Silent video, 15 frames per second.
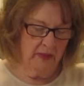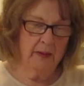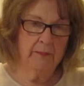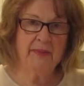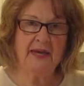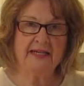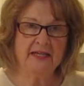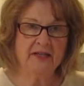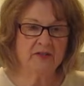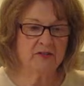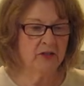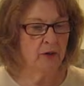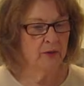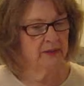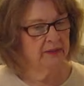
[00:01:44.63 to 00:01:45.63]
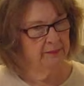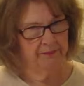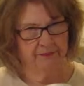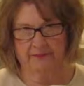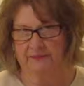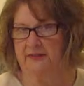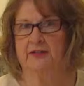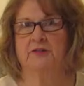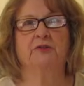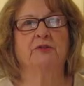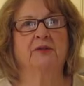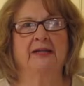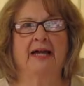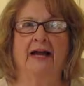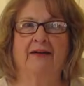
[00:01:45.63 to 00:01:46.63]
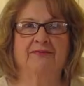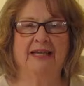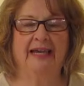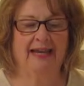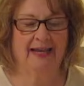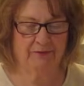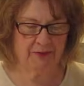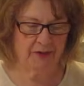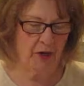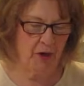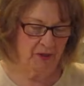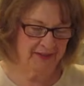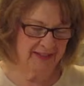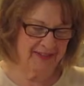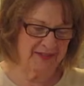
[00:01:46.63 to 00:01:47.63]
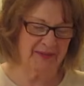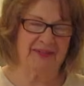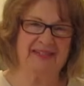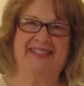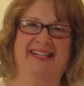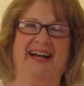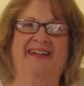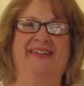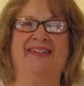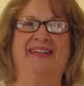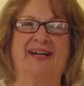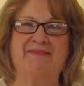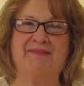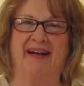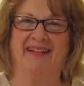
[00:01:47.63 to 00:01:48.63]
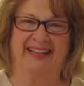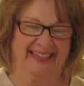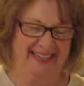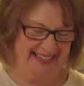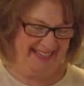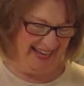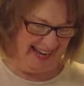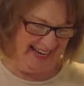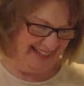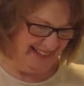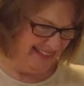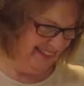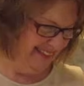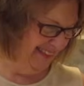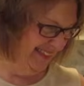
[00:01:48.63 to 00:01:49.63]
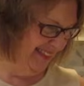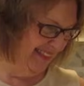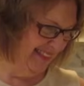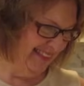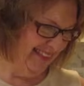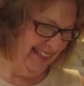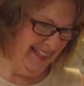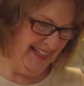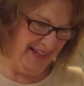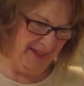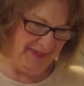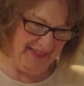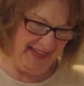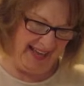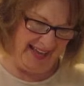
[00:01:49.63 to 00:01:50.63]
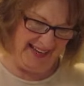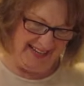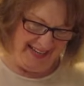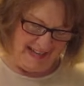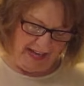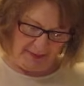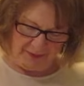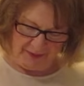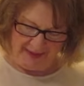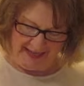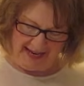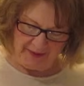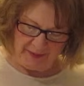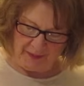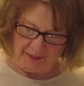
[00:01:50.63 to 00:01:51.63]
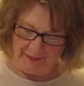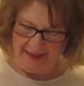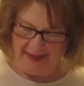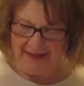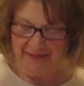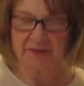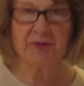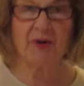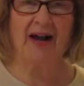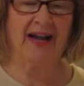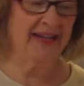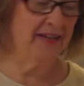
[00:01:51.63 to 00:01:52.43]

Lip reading: Baking soda, this you're going to have to add regardless or it's not going to come out like a cake. Okay, I'm going to add all my dry